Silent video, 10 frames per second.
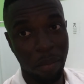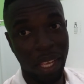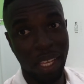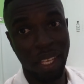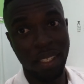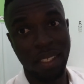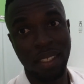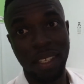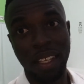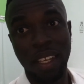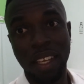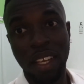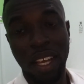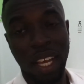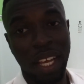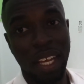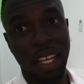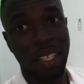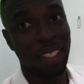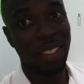my kids
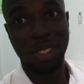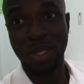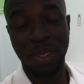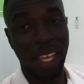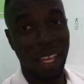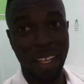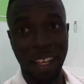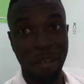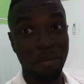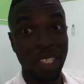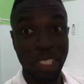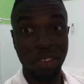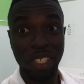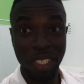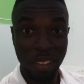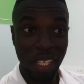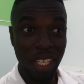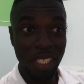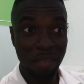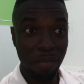uh, so yeah i'm literally
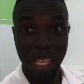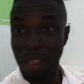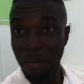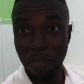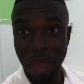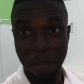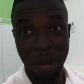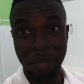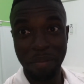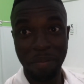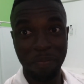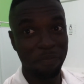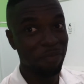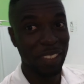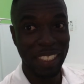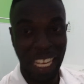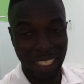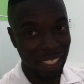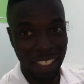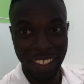it's me, my mom.
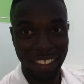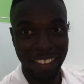That's it.